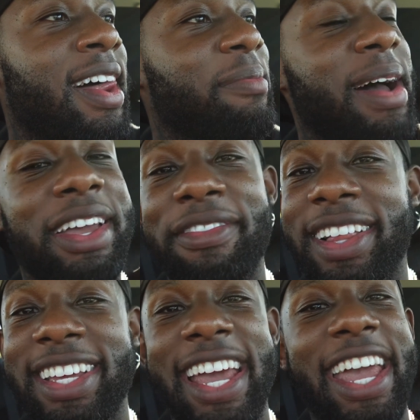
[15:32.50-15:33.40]

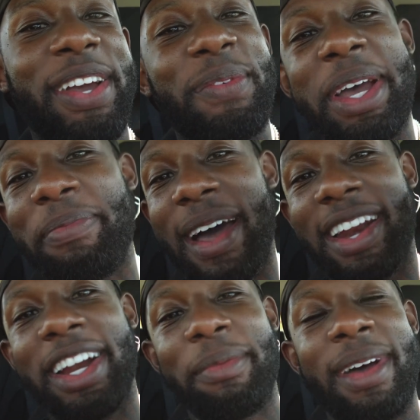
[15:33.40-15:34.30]
Machiavelli gang, we up out
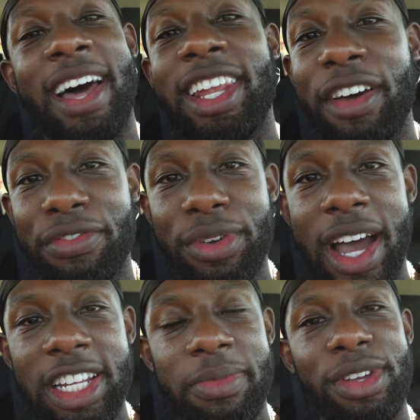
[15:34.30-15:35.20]
of here, man. I love you
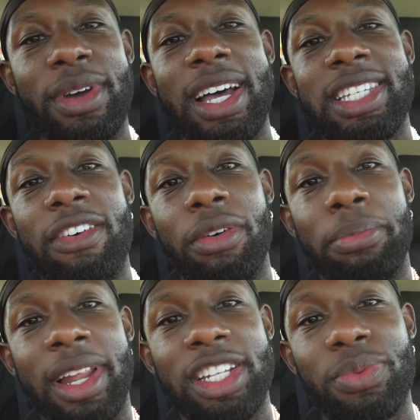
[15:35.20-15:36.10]
guys, man. You guys have a
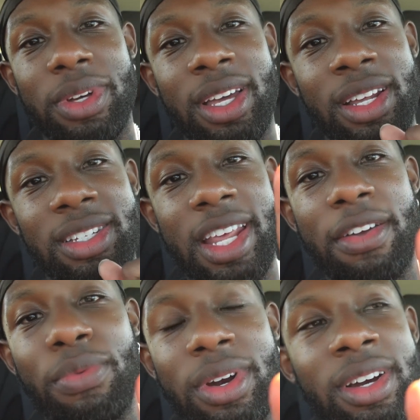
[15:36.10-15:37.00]
blessed one and a
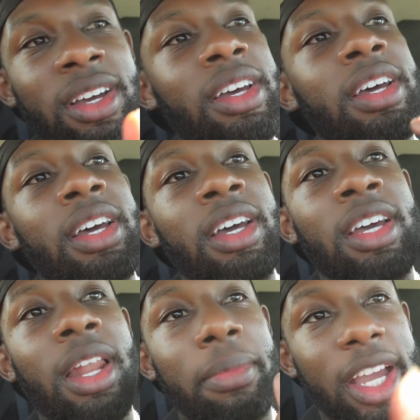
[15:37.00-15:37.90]
safe one.
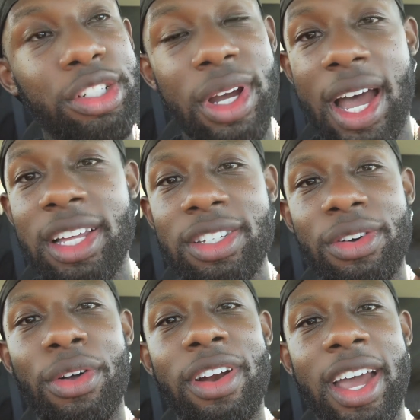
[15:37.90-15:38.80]
I'm gonna catch you guys
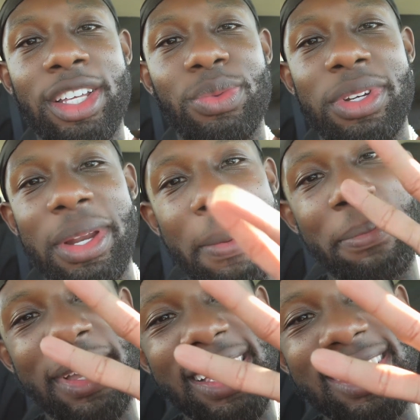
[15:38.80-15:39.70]
on the next
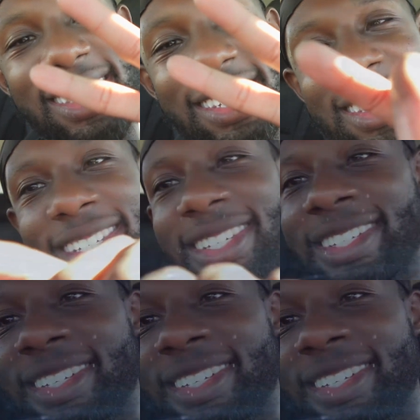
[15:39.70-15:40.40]
one. Peace.